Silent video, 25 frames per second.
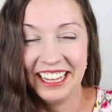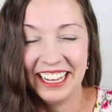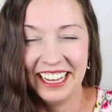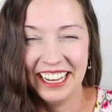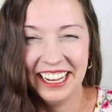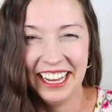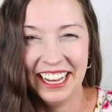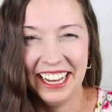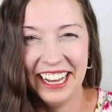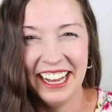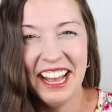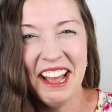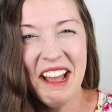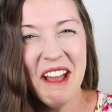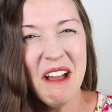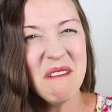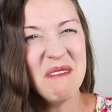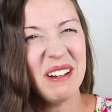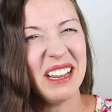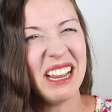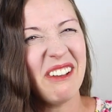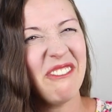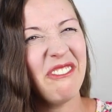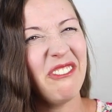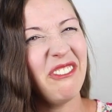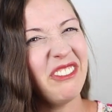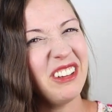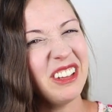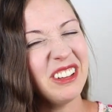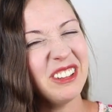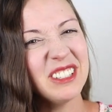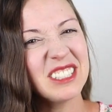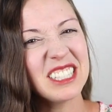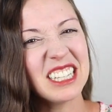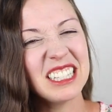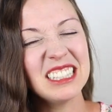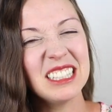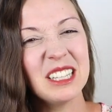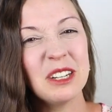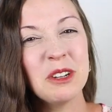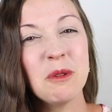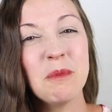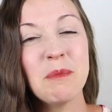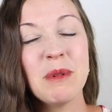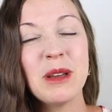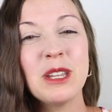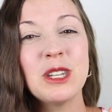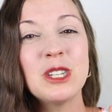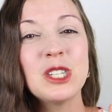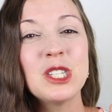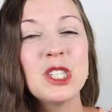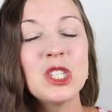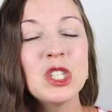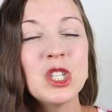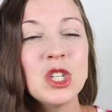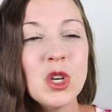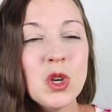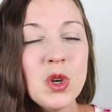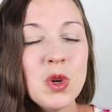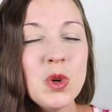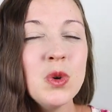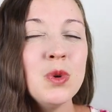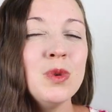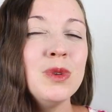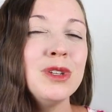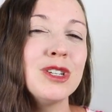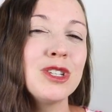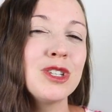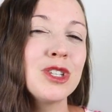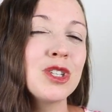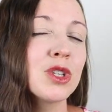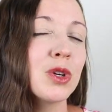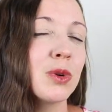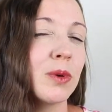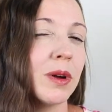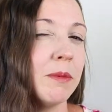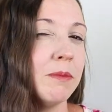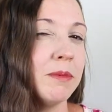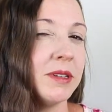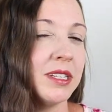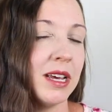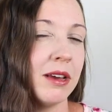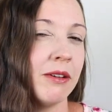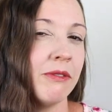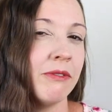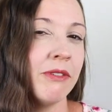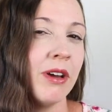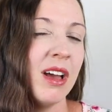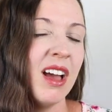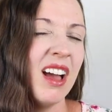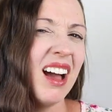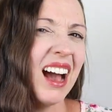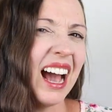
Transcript: But it feels a little bit too descriptive.